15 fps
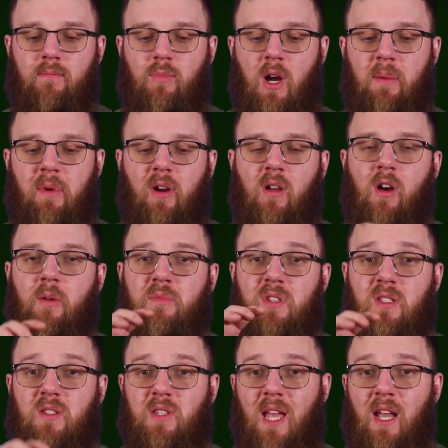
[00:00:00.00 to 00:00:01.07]
Primary
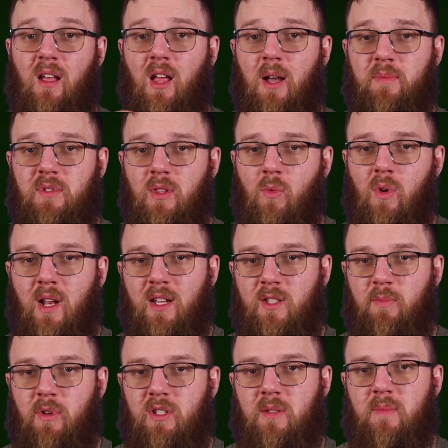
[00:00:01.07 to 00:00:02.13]
Arms Cyclops, the
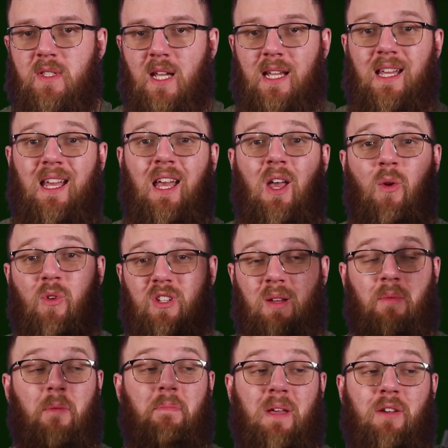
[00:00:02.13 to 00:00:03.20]
1X Prism sight, which
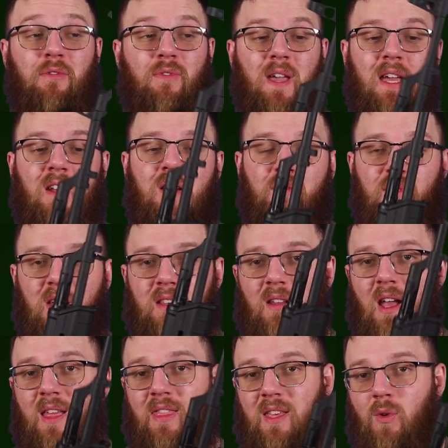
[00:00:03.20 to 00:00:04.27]
I'm a big fan of
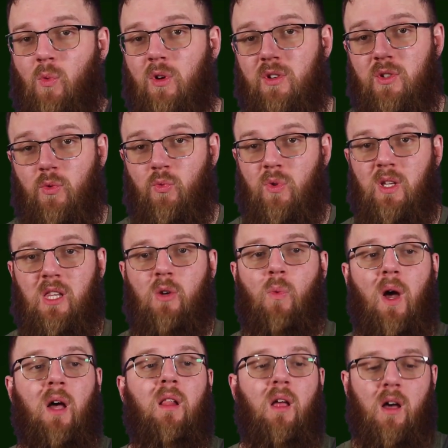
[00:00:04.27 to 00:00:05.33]
and I think works really
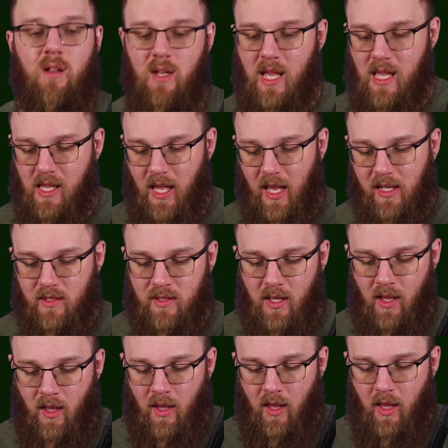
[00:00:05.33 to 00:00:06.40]
well on AKs.
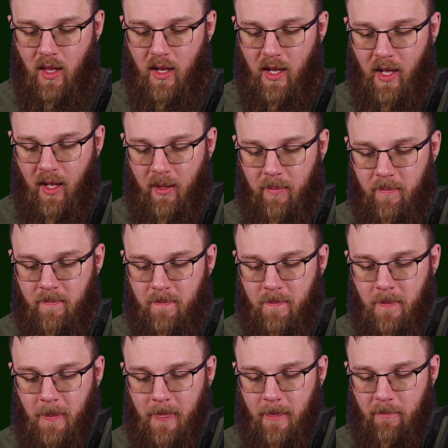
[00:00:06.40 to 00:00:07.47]

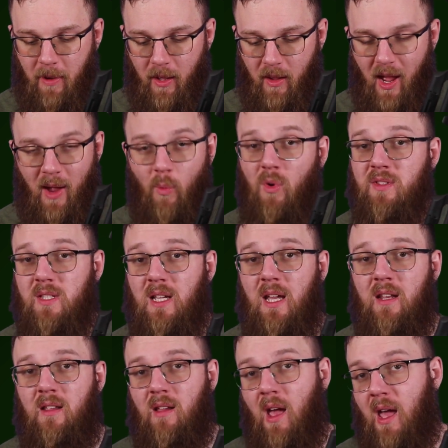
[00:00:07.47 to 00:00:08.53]
But I once
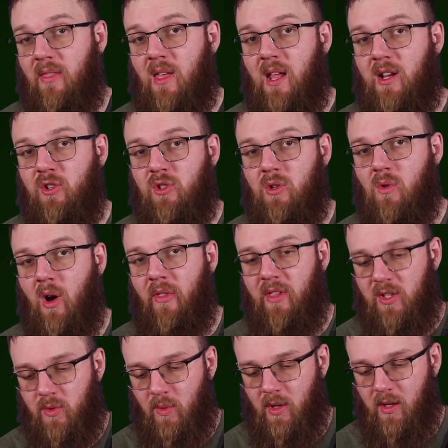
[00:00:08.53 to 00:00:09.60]
again had that issue on
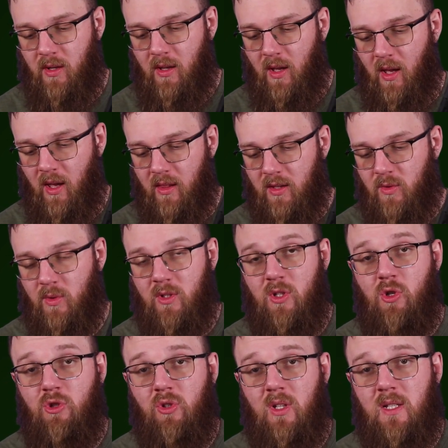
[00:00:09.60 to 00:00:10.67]
this one. This
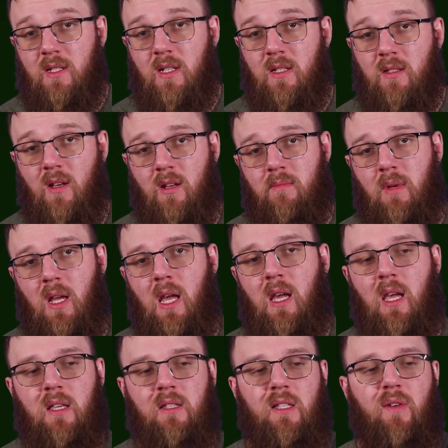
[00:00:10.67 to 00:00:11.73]
one usually sits on my
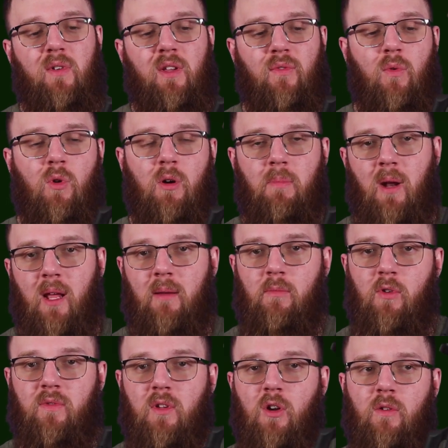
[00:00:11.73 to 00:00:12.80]
AK-74, but I
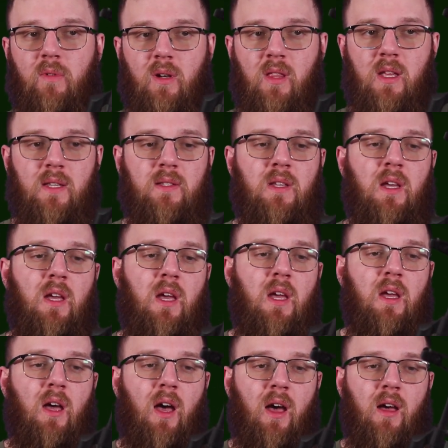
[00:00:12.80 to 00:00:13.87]
moved it over to this
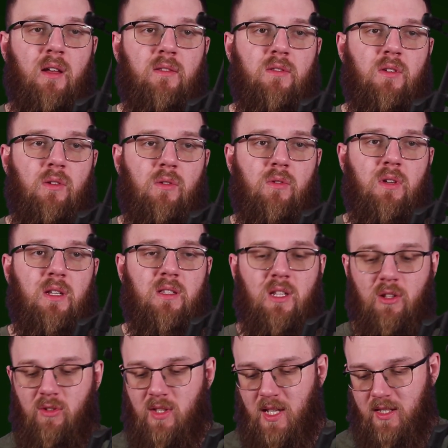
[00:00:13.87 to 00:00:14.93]
to
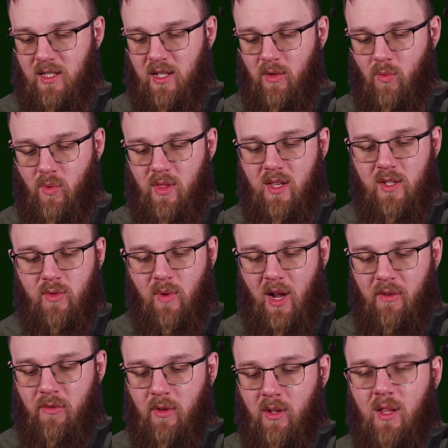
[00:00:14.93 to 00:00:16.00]
continue testing with this
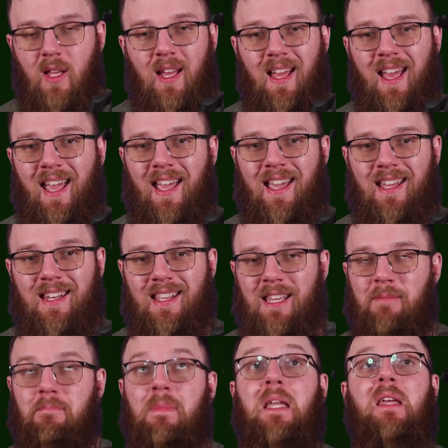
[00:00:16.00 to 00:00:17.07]
rifle, and
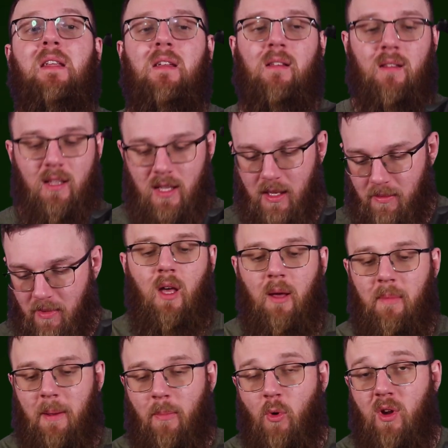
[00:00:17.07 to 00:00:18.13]
immediately
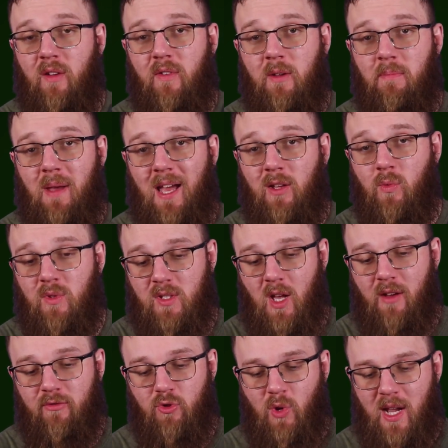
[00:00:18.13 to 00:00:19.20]
my point of impact was
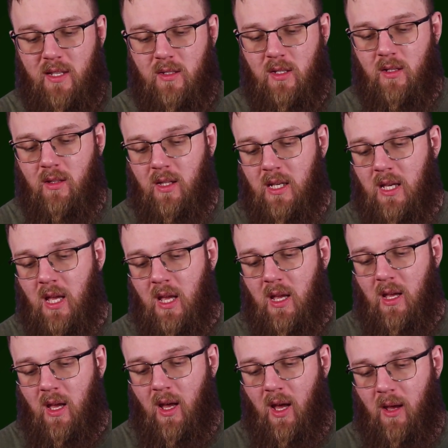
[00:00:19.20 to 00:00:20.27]
off drastically
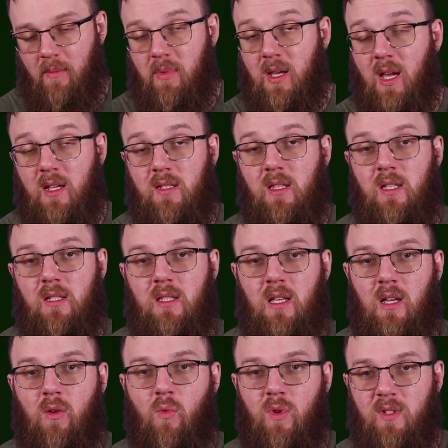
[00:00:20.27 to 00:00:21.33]
because this
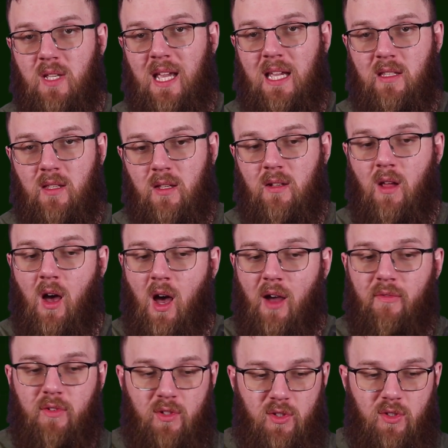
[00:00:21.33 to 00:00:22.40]
thing was canted
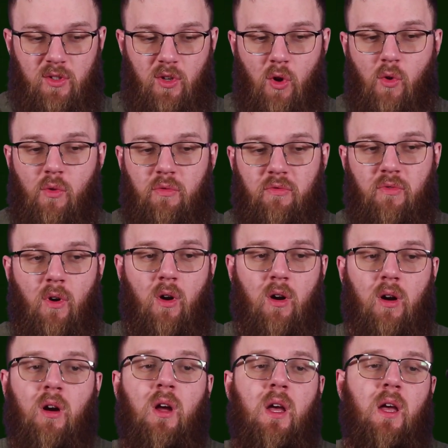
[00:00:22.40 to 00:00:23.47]
off so
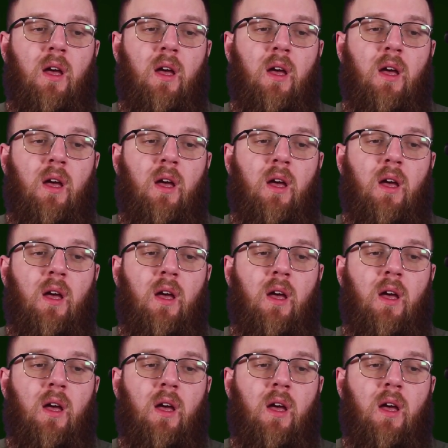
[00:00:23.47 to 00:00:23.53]
far,